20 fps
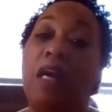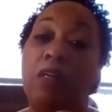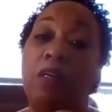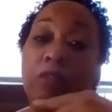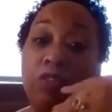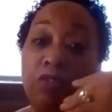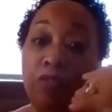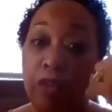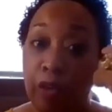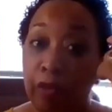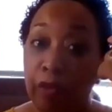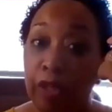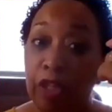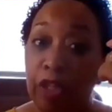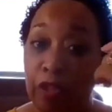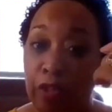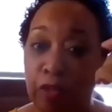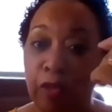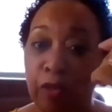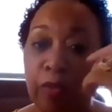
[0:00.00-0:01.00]
I was very
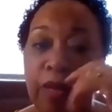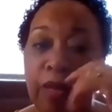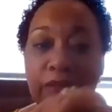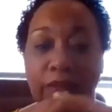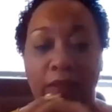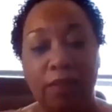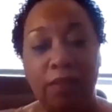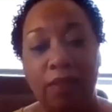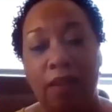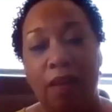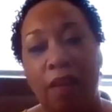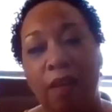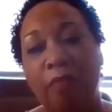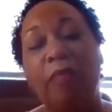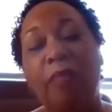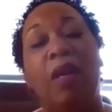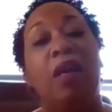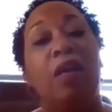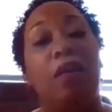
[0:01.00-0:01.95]
new at the time.